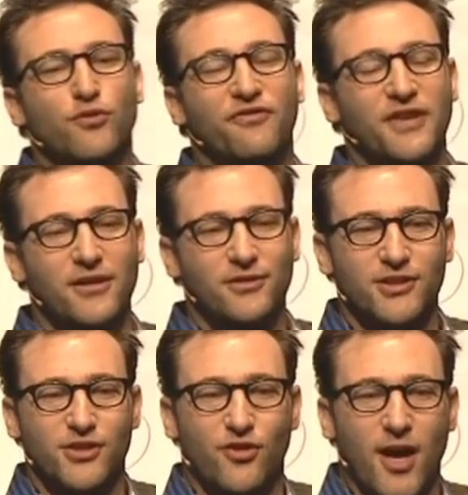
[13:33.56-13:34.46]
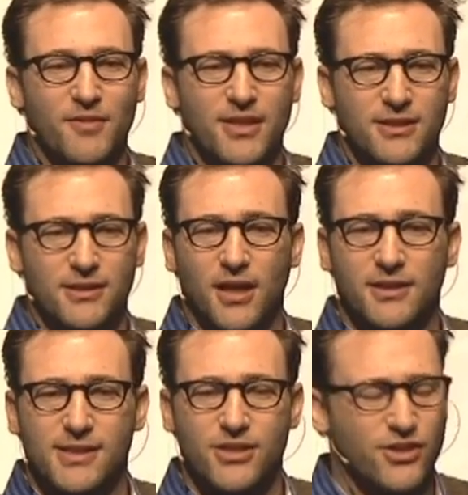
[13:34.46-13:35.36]
feel to describe gut
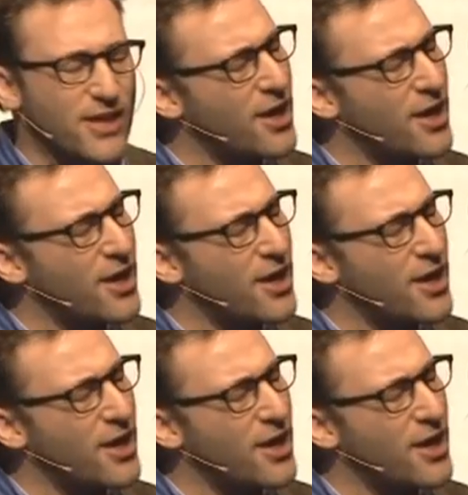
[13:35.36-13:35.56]
decisions. I